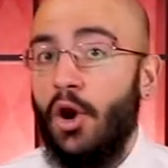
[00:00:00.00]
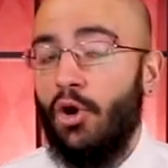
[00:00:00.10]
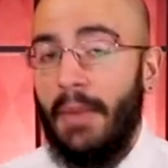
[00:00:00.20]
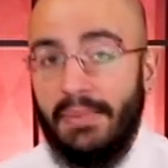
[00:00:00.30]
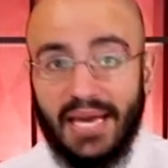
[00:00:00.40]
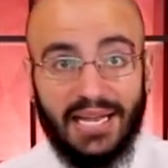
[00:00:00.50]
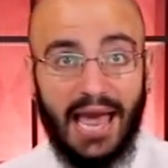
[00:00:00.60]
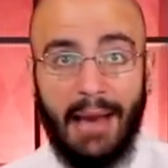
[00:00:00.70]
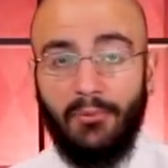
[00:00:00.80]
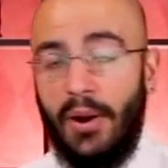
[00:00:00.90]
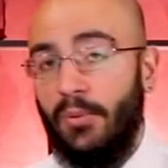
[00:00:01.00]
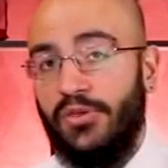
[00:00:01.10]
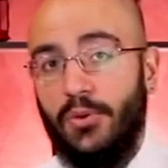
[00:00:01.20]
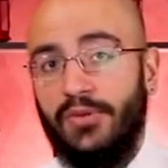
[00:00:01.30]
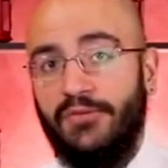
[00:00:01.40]
or maybe collaborate
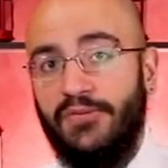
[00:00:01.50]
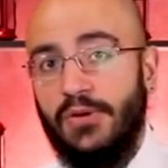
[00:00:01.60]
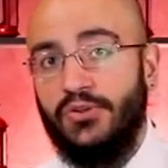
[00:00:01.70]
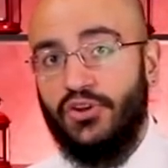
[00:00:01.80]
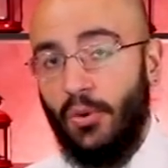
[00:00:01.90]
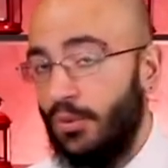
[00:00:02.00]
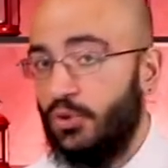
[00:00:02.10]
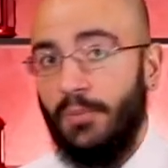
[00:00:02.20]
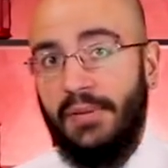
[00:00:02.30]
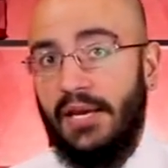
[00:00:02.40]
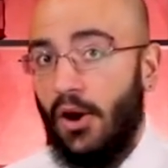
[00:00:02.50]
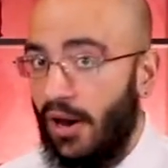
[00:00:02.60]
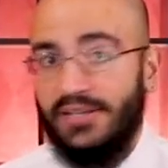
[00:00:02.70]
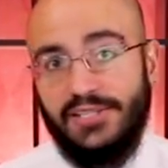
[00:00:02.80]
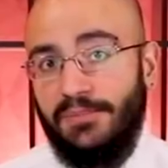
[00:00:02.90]
with you in the future, which would be
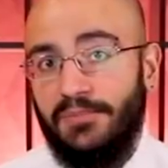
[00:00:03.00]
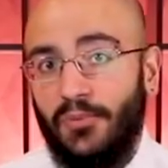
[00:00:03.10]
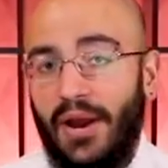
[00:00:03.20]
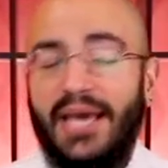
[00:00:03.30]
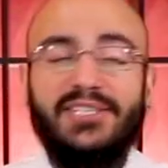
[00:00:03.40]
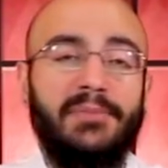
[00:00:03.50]
awesome, right?